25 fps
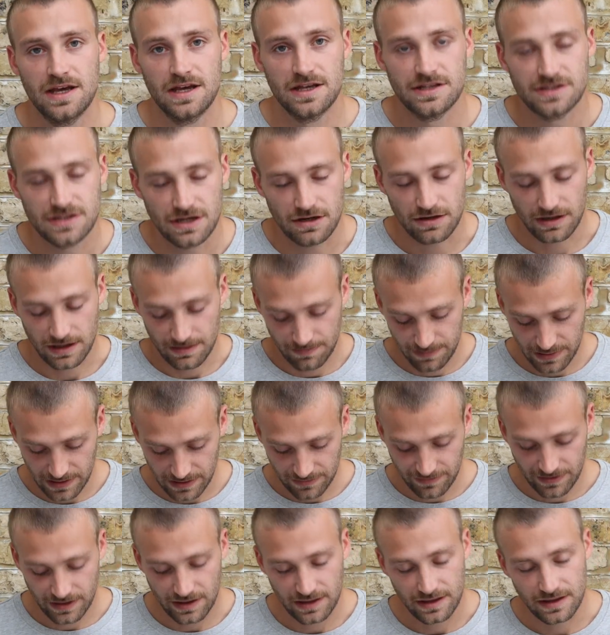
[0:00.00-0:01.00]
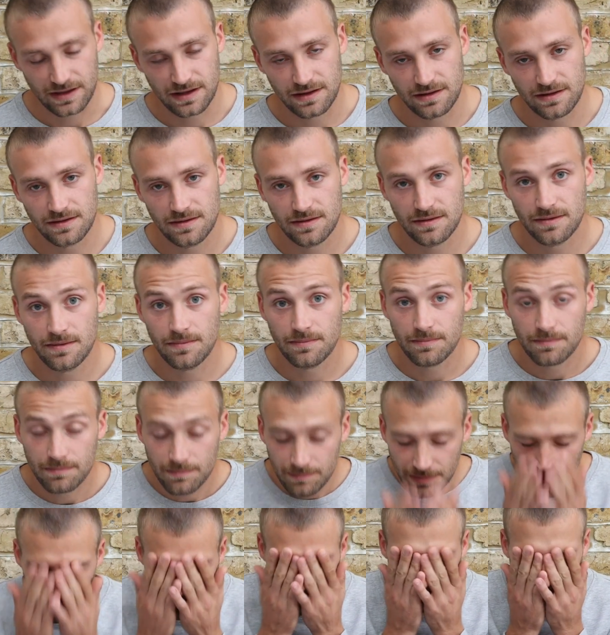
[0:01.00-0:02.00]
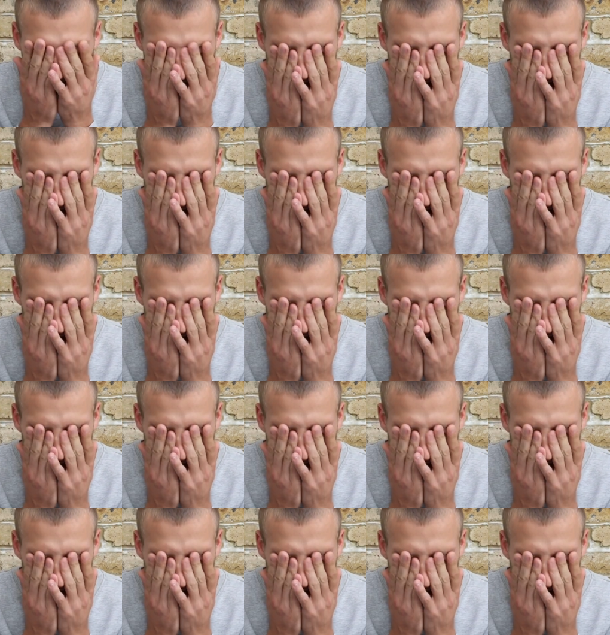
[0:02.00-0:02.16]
Sorry, a bit of a